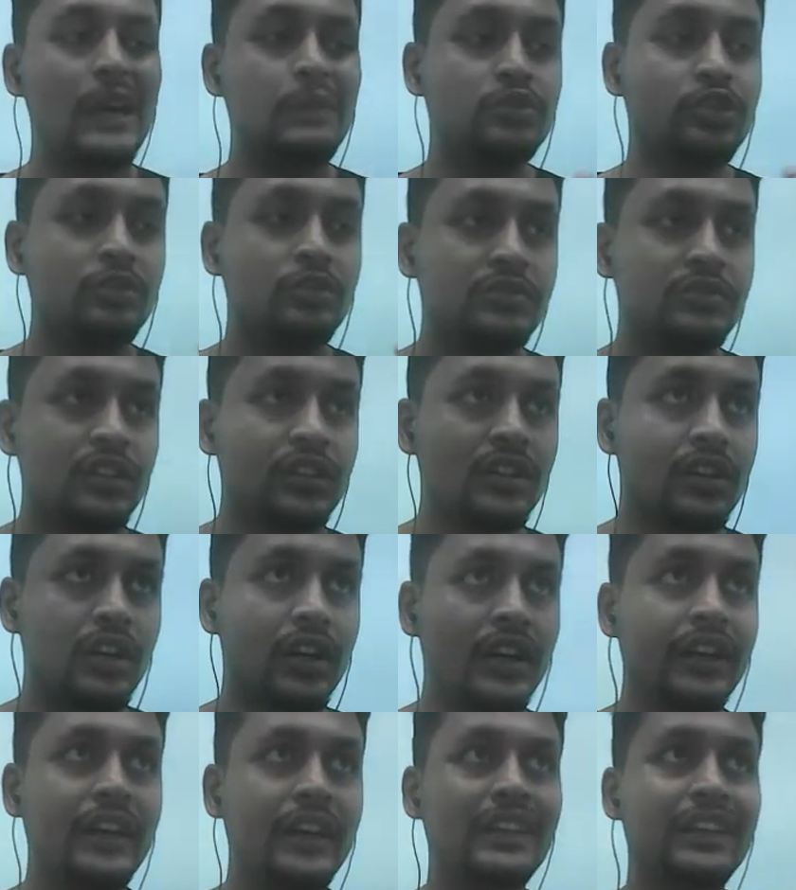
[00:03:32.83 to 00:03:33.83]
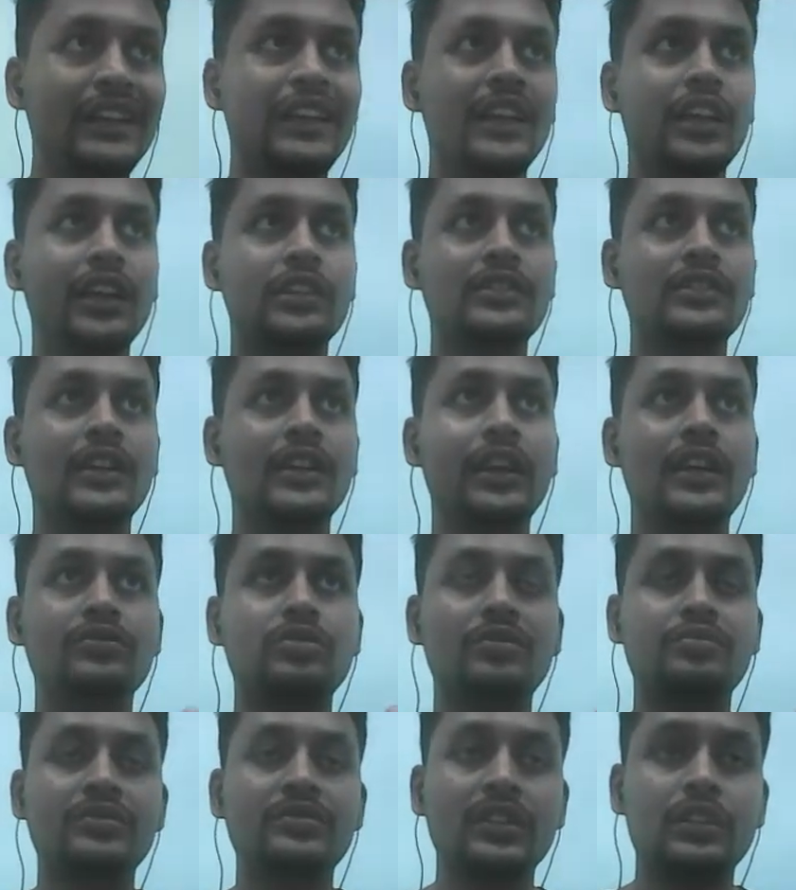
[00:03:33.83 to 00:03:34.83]
absorption kinetics, and
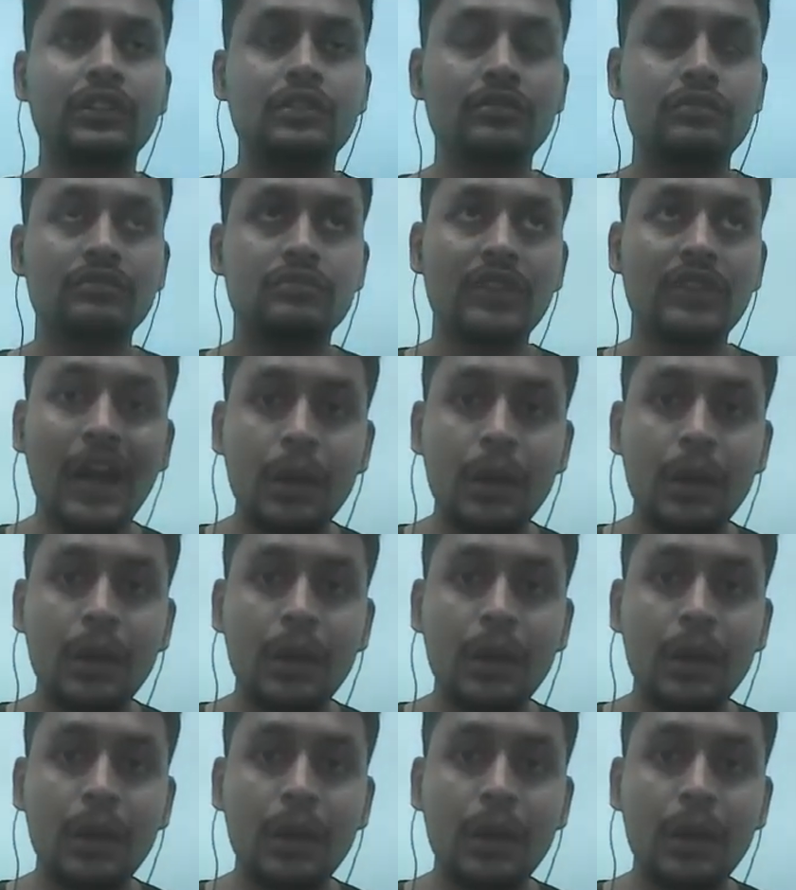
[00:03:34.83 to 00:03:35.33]
adsorption